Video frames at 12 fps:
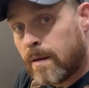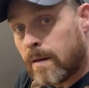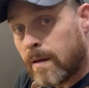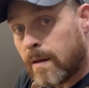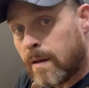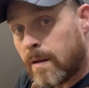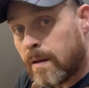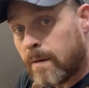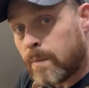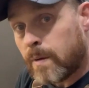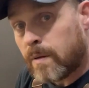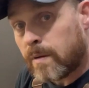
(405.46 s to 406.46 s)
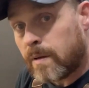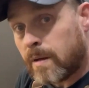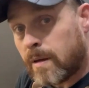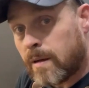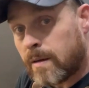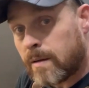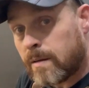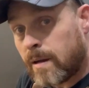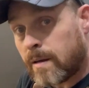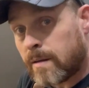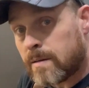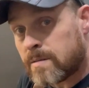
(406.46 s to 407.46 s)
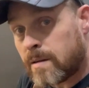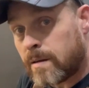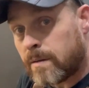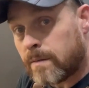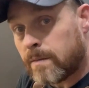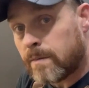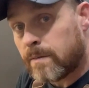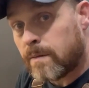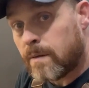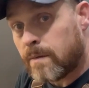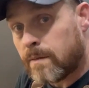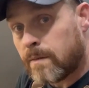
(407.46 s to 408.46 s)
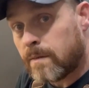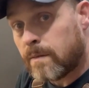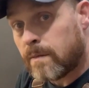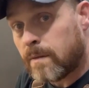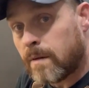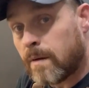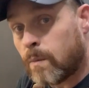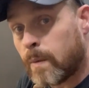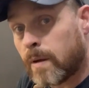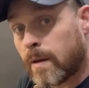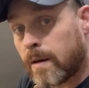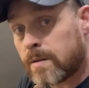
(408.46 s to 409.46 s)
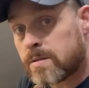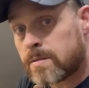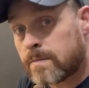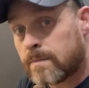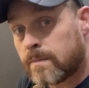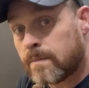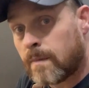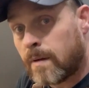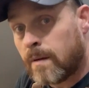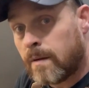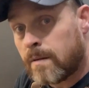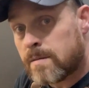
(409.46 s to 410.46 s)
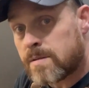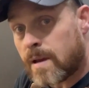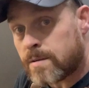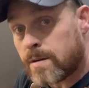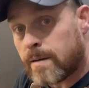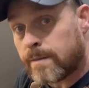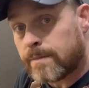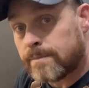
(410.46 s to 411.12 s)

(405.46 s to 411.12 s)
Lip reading: and then we'll get into taking this inner wheelhouse section off.